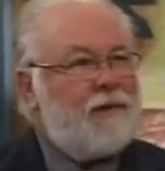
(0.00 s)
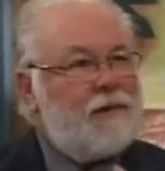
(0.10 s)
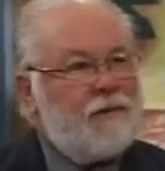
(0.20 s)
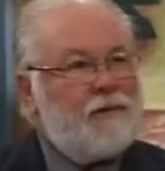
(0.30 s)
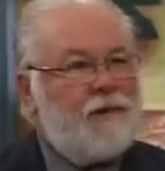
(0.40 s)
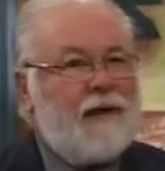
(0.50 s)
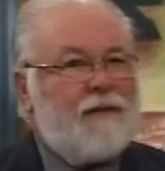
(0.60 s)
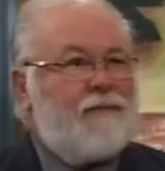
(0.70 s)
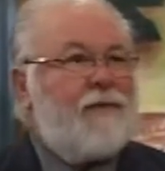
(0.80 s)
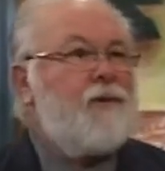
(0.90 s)
literal
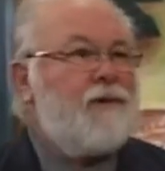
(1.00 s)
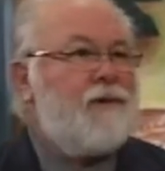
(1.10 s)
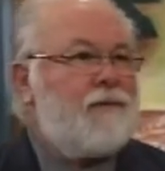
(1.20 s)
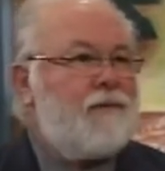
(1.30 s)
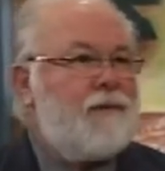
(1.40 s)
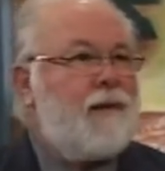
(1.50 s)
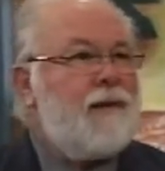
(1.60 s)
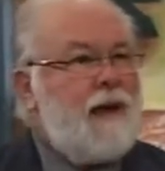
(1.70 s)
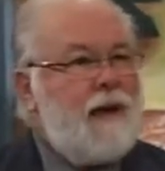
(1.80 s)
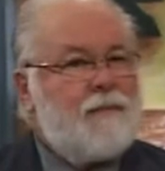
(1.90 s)
and the figurative a
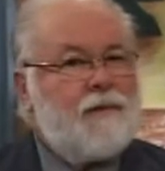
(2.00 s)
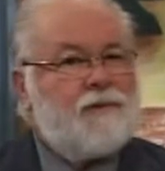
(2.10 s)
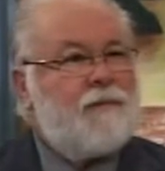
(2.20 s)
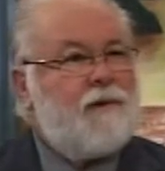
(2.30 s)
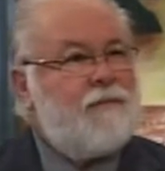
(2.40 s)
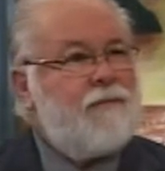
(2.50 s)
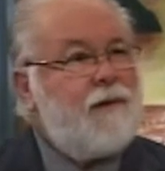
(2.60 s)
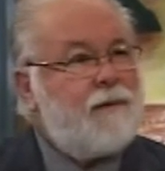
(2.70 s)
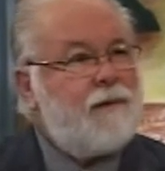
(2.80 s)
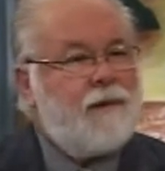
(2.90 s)
lamp unto my
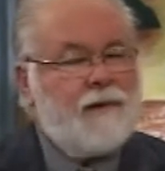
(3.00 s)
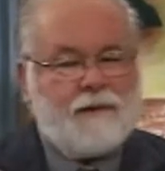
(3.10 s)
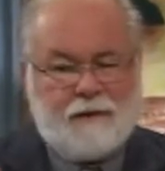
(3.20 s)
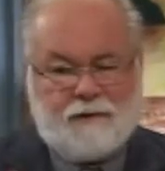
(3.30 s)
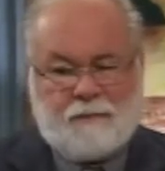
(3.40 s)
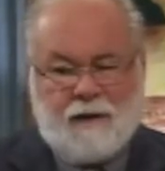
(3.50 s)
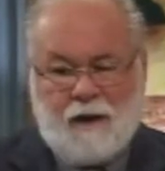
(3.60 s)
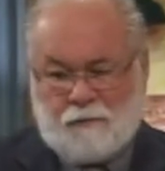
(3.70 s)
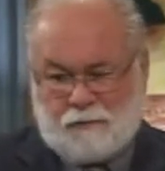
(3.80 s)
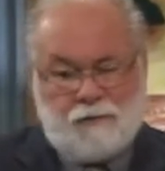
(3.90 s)
feet tells me
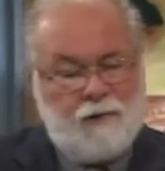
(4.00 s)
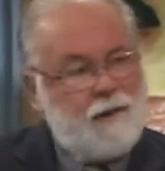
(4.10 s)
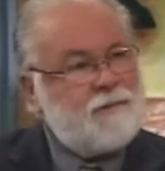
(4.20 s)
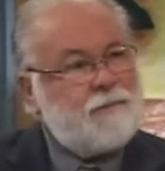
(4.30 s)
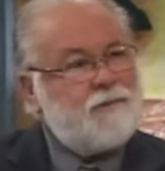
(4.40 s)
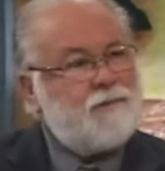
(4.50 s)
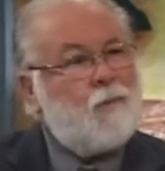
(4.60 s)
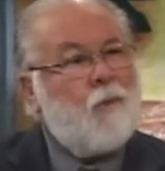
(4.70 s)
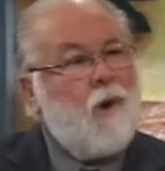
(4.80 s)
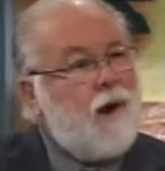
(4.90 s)
how I'm supposed to
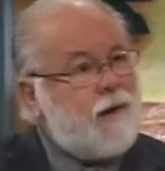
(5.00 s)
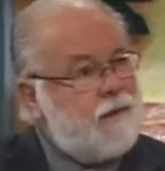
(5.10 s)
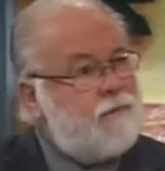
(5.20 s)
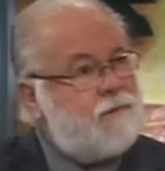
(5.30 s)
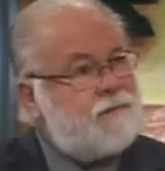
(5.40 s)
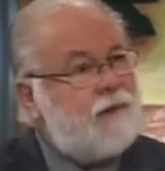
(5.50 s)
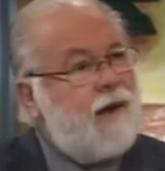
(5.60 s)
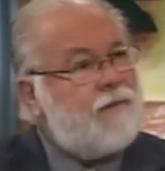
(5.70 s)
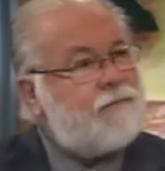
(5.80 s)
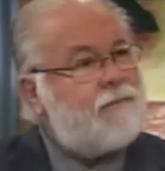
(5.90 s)
walk in this
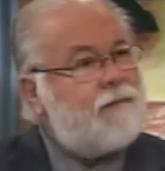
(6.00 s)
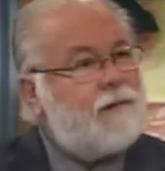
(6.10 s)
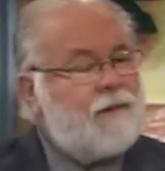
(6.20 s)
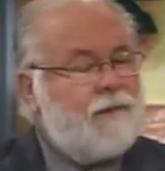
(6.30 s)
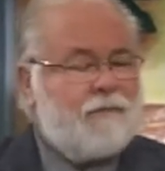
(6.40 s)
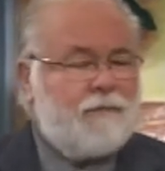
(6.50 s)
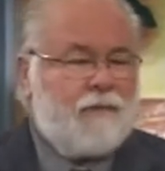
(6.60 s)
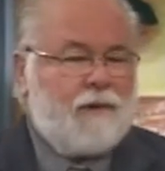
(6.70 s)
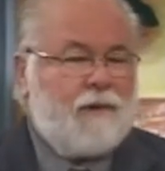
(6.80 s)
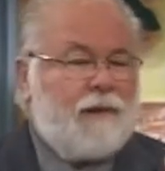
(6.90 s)
life,
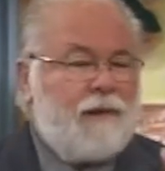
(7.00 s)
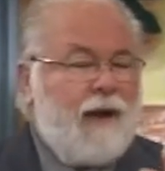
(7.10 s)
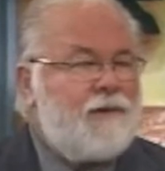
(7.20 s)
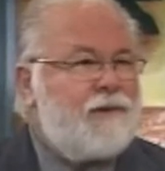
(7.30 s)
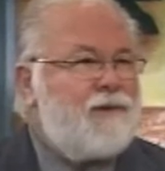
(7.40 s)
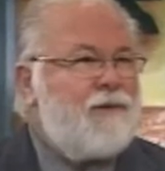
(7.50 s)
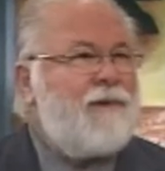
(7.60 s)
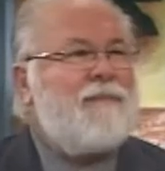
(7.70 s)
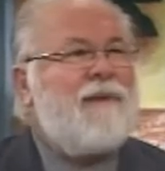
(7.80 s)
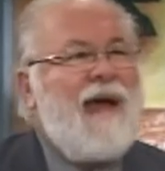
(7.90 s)
but a light unto
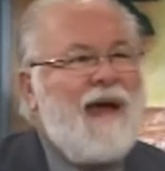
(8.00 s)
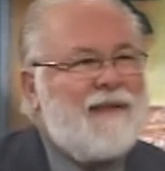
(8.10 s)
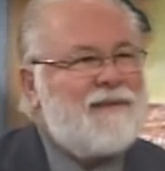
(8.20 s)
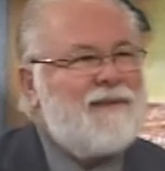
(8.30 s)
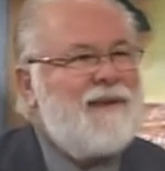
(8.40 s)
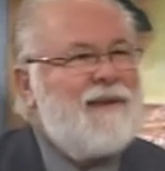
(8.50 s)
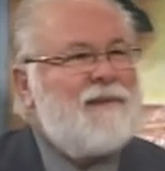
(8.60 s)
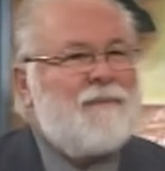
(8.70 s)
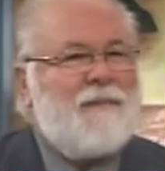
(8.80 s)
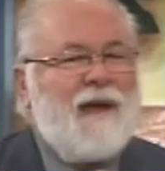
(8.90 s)
my path.
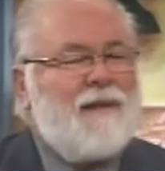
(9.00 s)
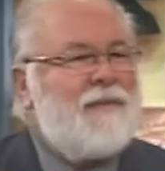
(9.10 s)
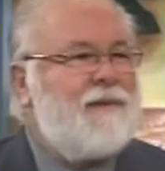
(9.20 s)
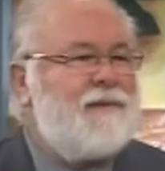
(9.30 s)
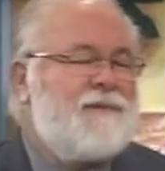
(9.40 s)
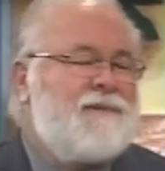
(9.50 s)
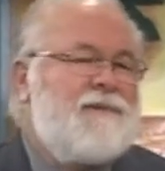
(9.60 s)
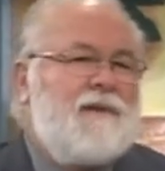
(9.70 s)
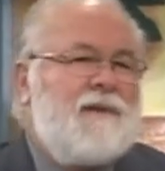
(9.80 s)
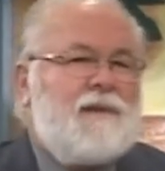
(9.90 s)
The path is,
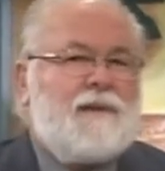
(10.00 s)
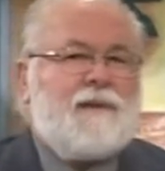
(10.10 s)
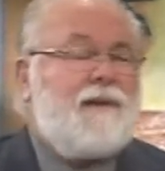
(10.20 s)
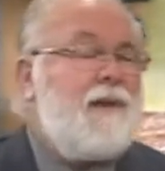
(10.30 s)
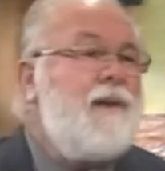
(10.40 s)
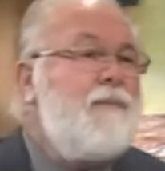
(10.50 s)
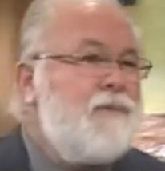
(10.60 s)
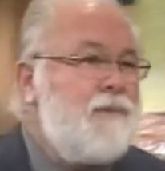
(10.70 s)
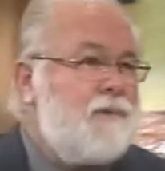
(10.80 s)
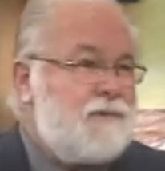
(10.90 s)
uh, in
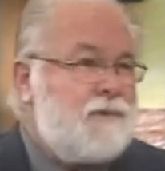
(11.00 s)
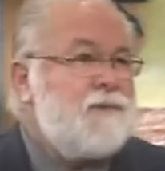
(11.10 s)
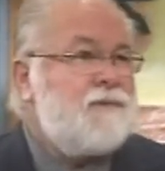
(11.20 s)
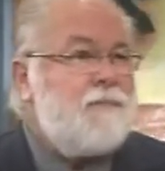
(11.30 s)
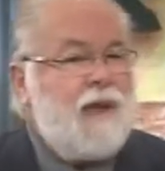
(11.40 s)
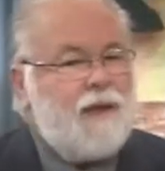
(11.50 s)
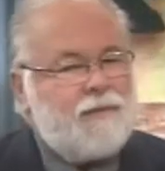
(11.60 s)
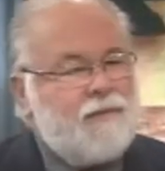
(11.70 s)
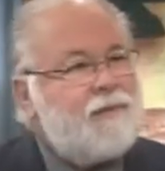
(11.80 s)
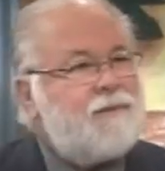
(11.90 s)
Hebrew, the sense of
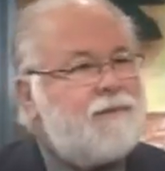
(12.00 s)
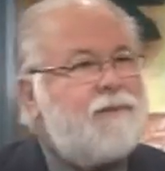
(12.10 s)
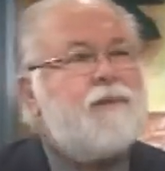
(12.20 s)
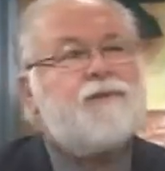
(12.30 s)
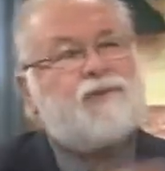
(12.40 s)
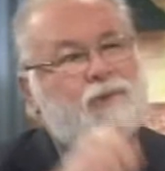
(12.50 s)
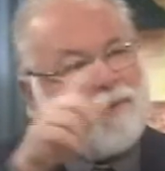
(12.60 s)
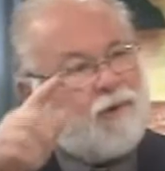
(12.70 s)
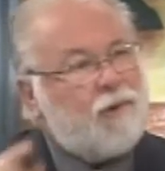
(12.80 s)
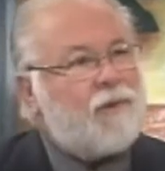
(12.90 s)
path is, is
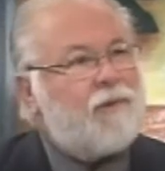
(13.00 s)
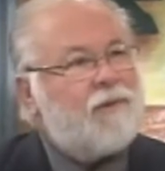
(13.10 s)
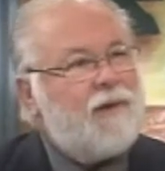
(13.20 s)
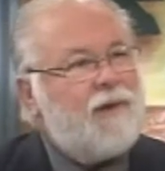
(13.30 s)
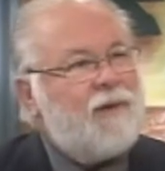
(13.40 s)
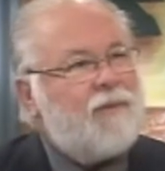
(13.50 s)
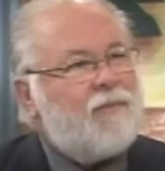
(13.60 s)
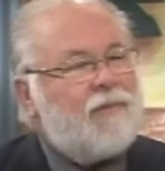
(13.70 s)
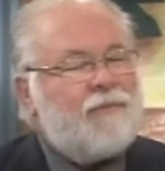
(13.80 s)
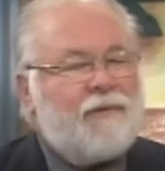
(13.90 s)
circular.
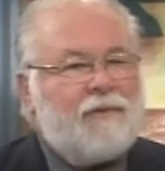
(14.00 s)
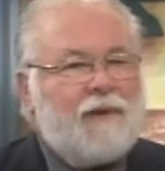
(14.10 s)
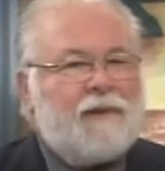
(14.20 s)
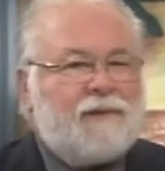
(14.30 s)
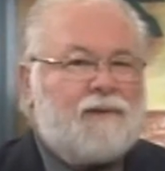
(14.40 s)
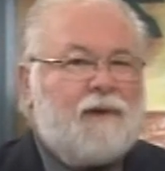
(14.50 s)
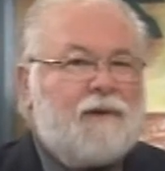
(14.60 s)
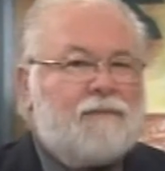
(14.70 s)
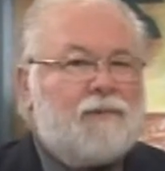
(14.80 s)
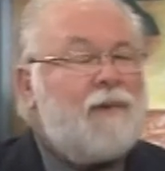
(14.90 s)
When we read in
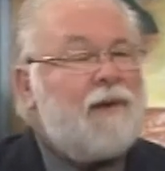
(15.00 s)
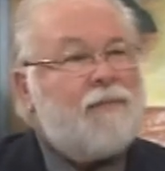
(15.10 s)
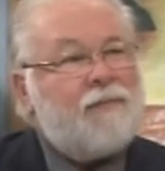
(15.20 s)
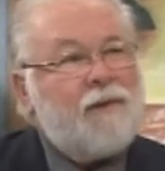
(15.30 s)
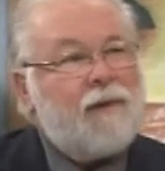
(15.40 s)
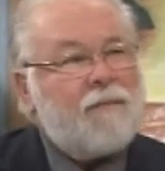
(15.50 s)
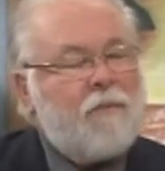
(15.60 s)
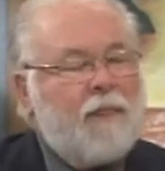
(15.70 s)
Psalm 23,